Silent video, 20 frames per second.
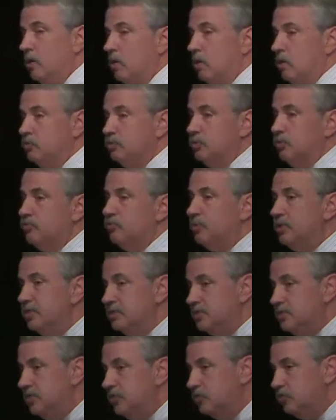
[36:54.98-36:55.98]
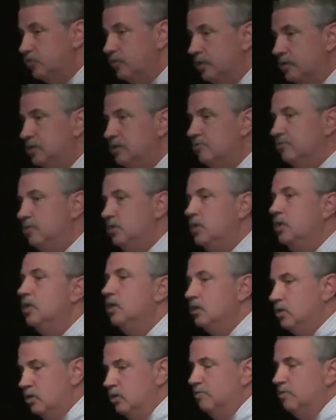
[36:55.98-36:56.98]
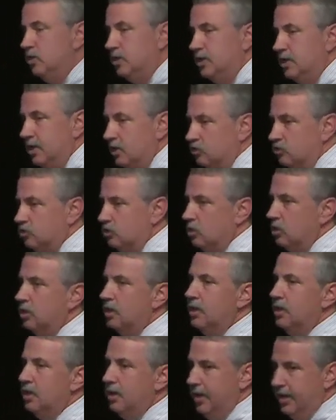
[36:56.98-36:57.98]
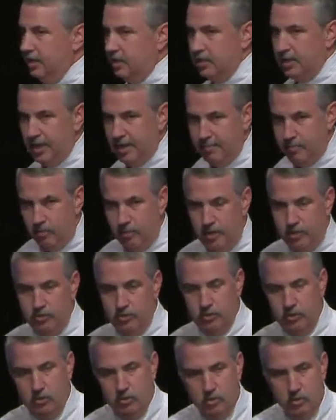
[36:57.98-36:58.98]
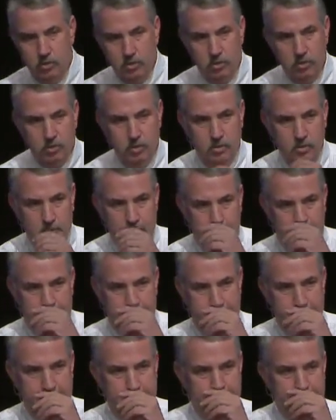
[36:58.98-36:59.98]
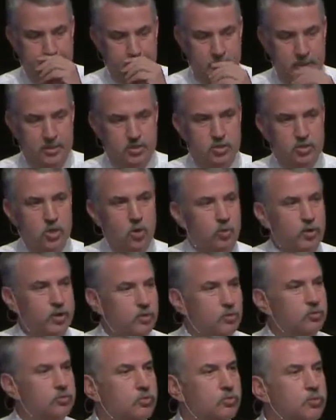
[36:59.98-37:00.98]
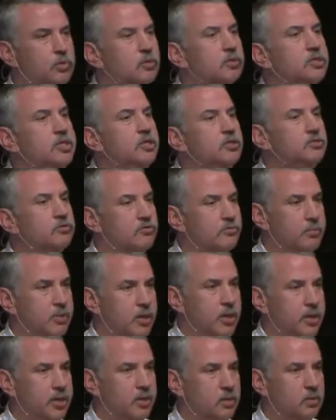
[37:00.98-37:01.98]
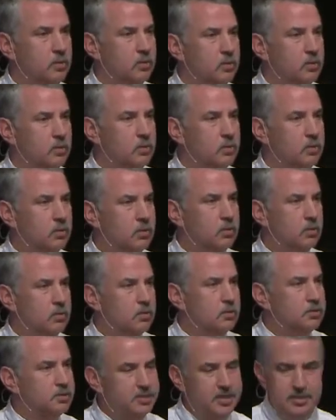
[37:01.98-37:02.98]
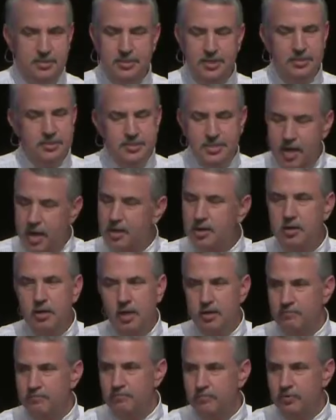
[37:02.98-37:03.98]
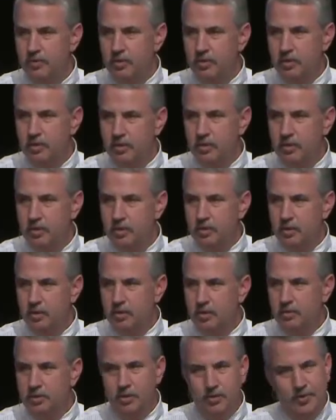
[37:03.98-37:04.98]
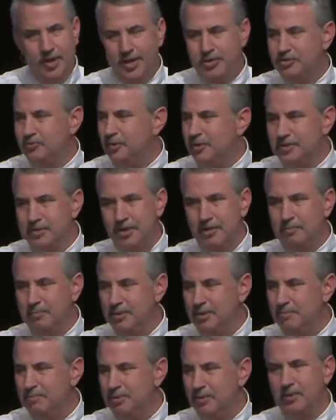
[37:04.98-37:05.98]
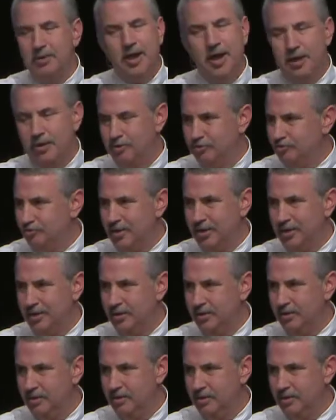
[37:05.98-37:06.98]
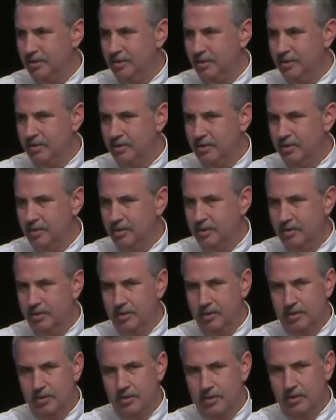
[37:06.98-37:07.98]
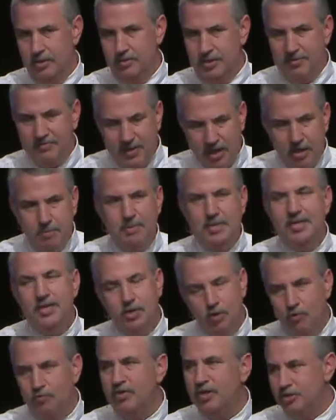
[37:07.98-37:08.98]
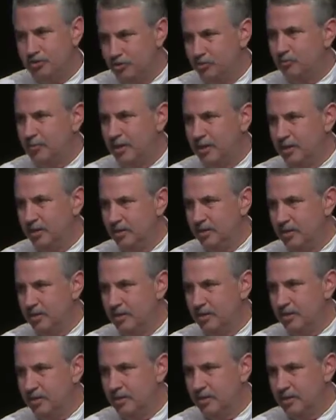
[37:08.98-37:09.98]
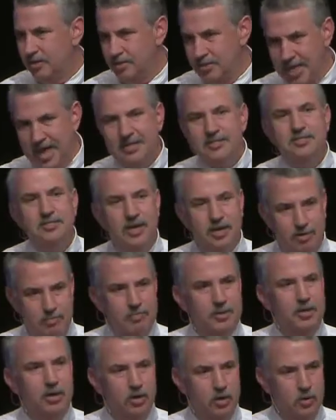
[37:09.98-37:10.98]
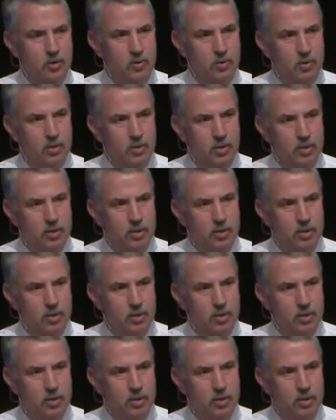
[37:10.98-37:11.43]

calls the three C's: creativity, communication, and collaboration. As Tony, who real teacher of mine, says, it's not enough to graduate young people college ready. They've got to be innovation ready. That's got to be our goal.